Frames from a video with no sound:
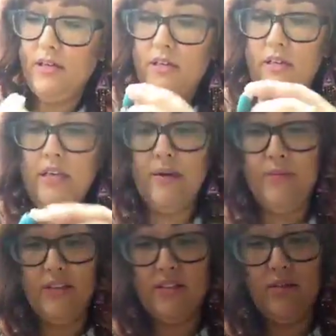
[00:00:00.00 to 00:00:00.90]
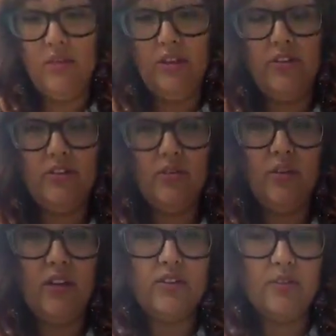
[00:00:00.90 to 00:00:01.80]
Yeah, that's going to be a little too
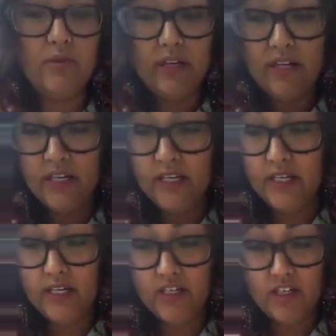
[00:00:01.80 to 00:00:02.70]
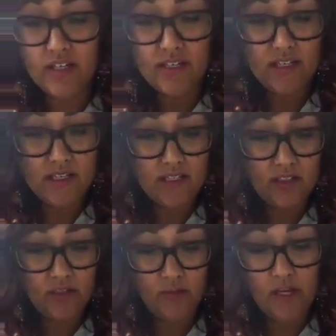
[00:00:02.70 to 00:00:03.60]
long. So we're going to adjust this a
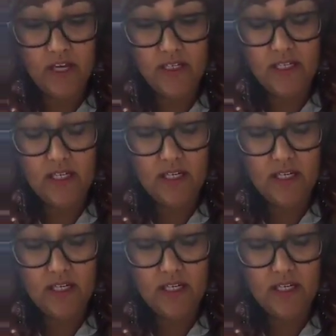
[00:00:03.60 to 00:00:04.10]
little bit.